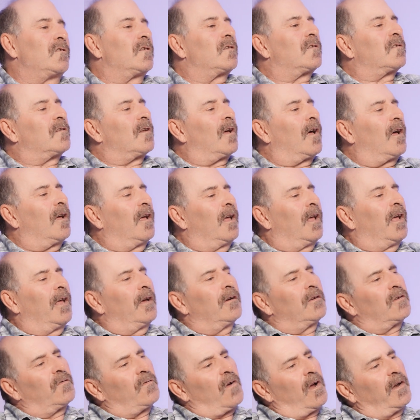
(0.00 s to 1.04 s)
just,
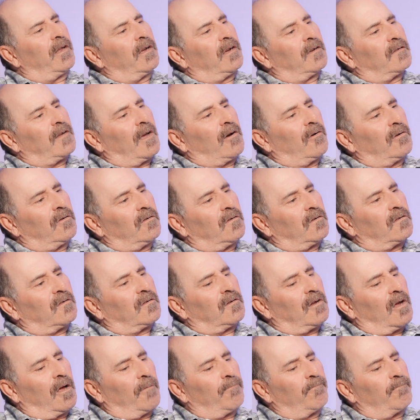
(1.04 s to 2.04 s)
it's funny because I would just,